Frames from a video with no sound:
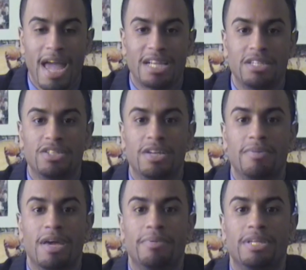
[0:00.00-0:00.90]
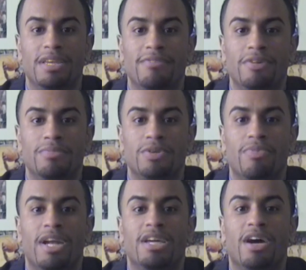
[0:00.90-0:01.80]
and she's going to be able to give them some
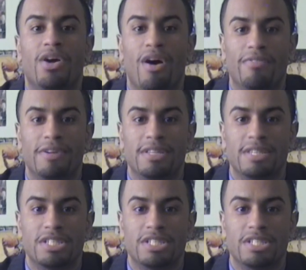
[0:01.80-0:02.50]
run and gun offense.